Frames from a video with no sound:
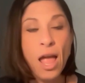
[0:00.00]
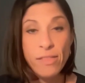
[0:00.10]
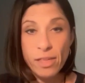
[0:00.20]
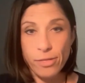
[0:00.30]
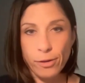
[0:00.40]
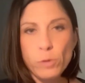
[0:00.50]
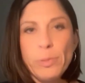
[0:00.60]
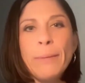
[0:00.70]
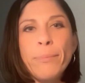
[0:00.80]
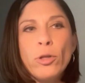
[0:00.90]
And then there's
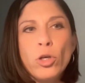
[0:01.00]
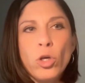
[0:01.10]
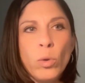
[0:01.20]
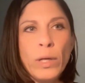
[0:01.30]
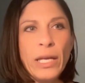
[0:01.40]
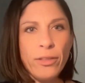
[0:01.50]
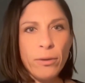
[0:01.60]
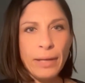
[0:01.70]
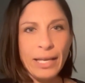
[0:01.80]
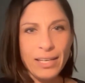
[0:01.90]
people who
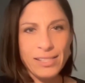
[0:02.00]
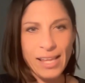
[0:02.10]
either because